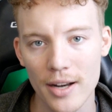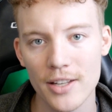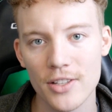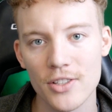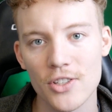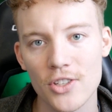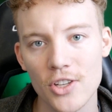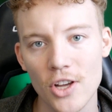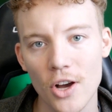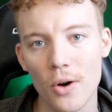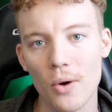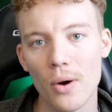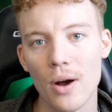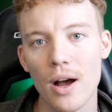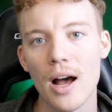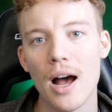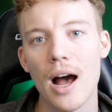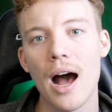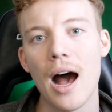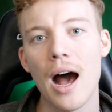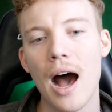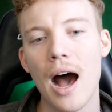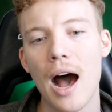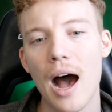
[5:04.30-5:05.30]
So,
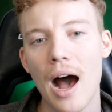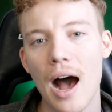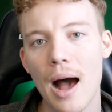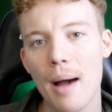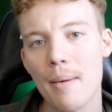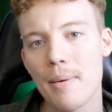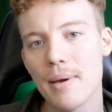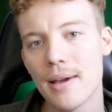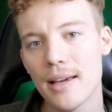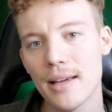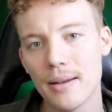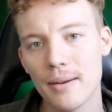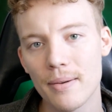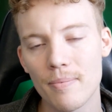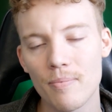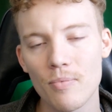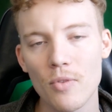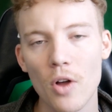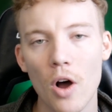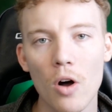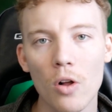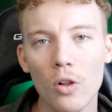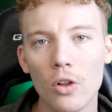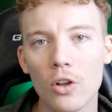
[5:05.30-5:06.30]
I mean,
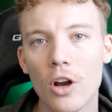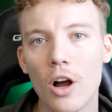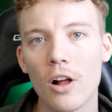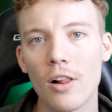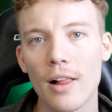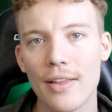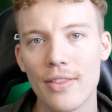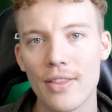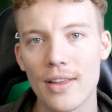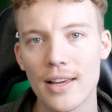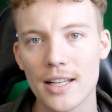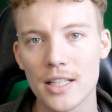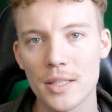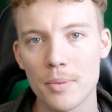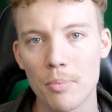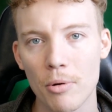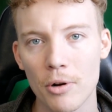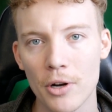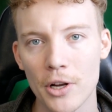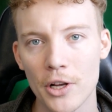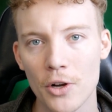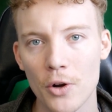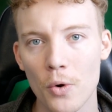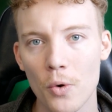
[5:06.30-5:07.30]
all in all, I think it's
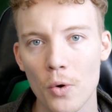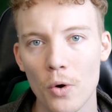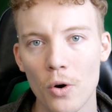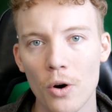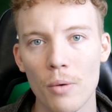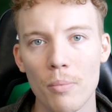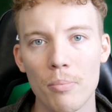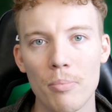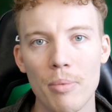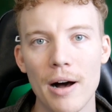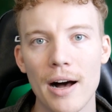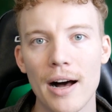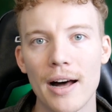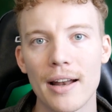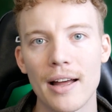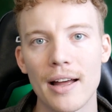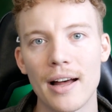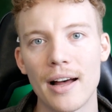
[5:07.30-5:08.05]
pretty cool, but